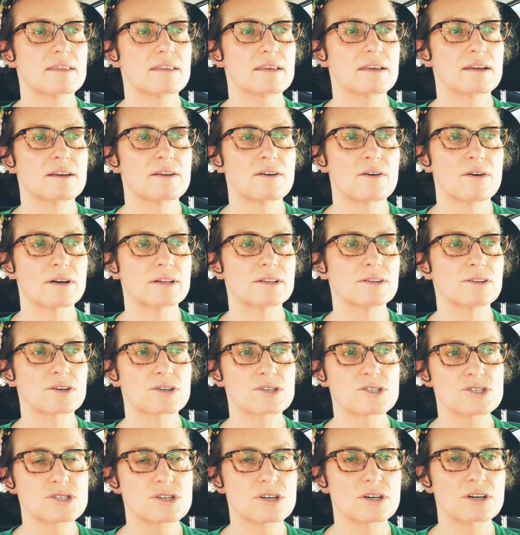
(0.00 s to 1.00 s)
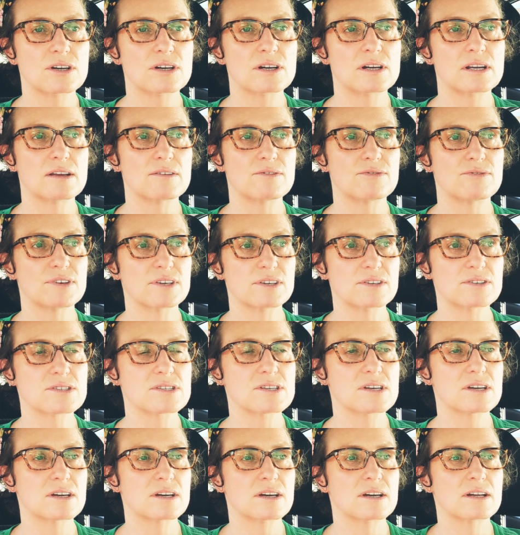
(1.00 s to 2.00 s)
It looks good. It feels
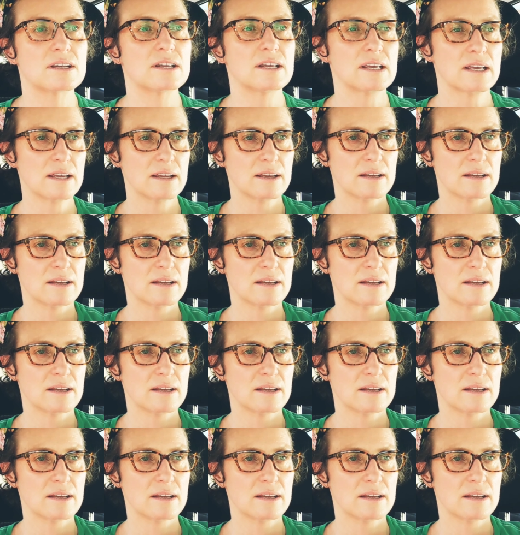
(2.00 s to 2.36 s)
good.